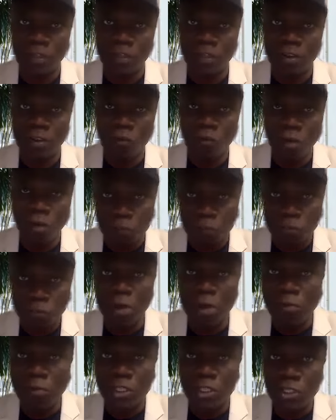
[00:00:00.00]
We
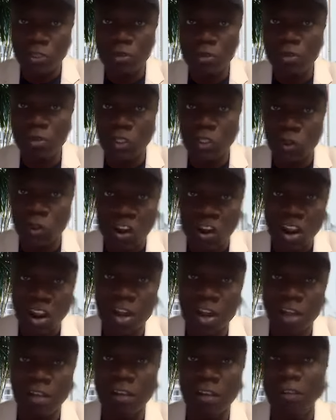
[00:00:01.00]
promise you to
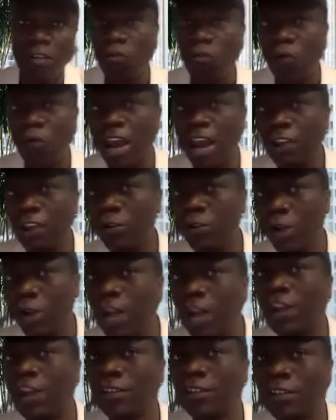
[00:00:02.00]
earn while you
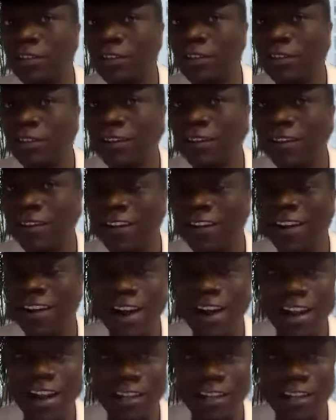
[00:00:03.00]
learn. And